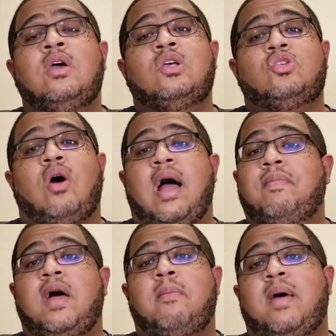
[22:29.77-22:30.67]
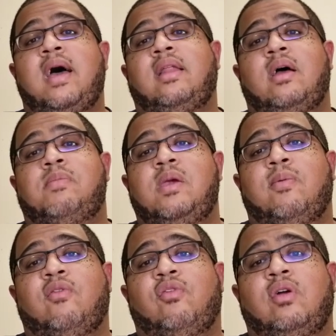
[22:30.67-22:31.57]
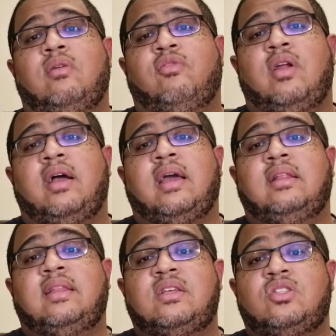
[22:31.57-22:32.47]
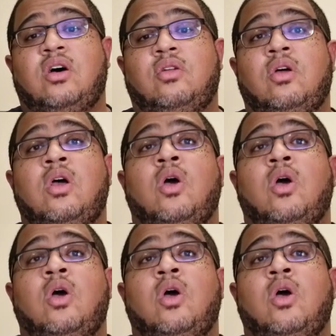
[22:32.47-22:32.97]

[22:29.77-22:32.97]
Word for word: So I'm not mad at people for not getting things done,